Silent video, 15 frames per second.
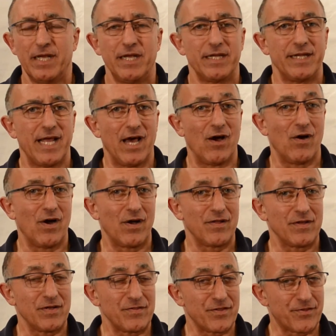Now
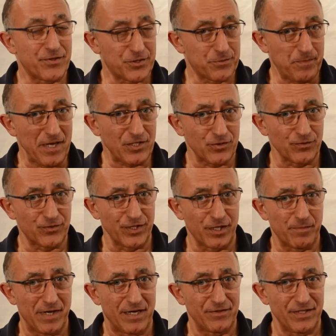the special thing
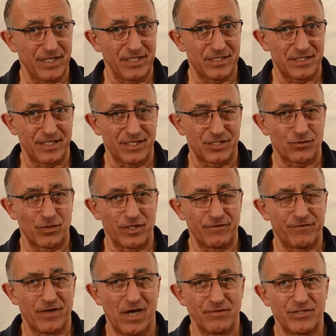about these
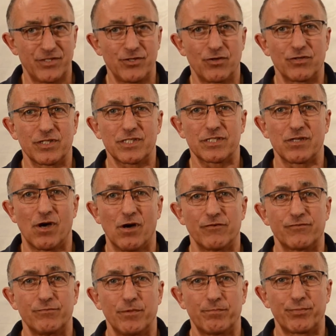625s is you're going to start
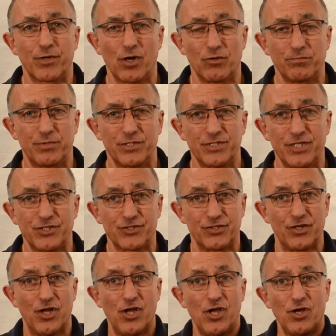from a prone
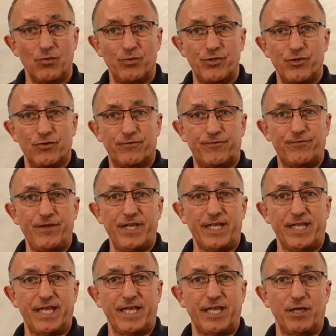position with your feet
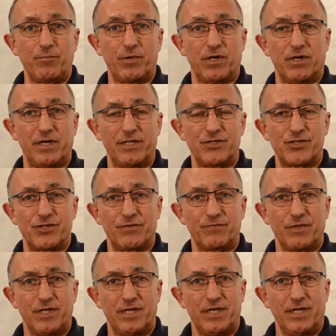kicking behind you.
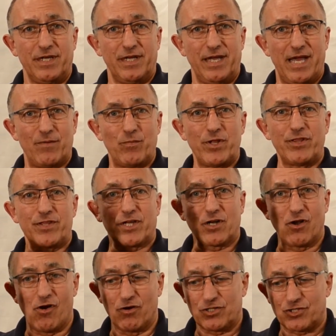And when the
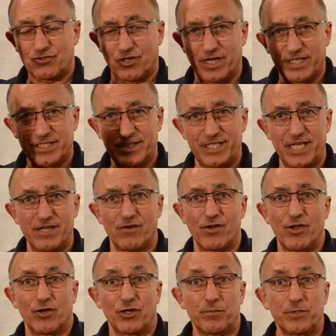clock strikes 0,
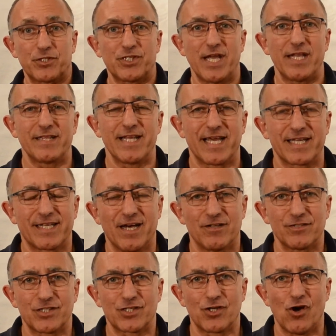you're going to pretend that
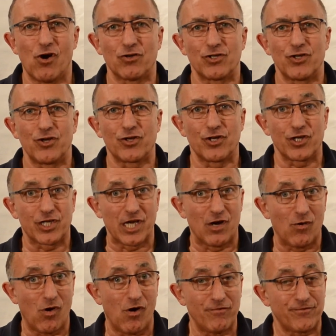gun's gone and you're going to
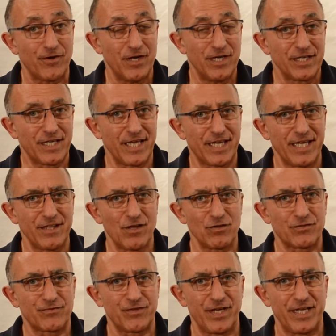go off kicking
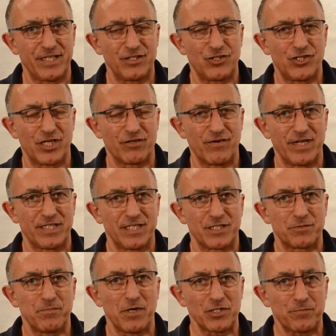those feet and generating
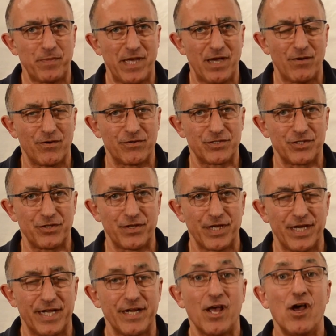as much power as you
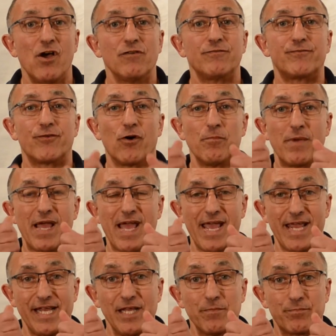can from
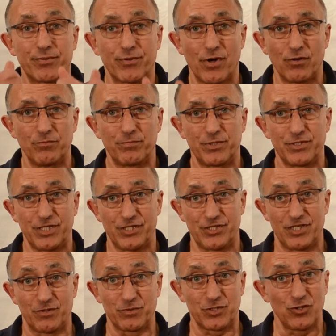a prone
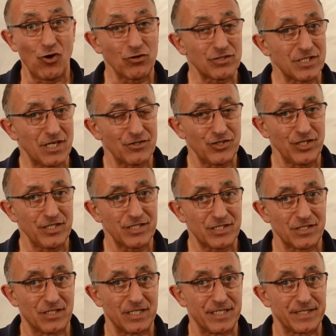position. I was not touching the
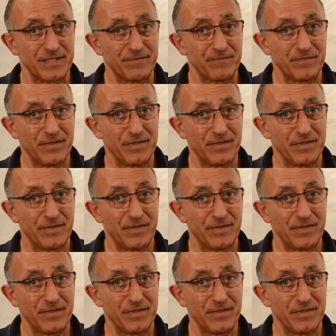side.